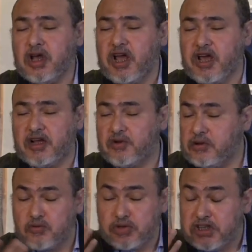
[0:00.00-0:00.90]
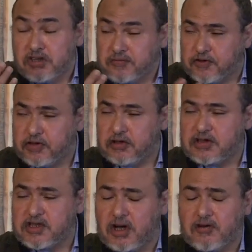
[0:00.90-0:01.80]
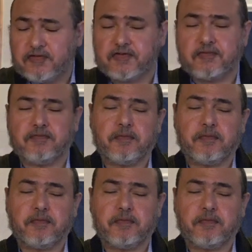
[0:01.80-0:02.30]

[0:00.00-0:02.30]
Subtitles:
and read them for yourself.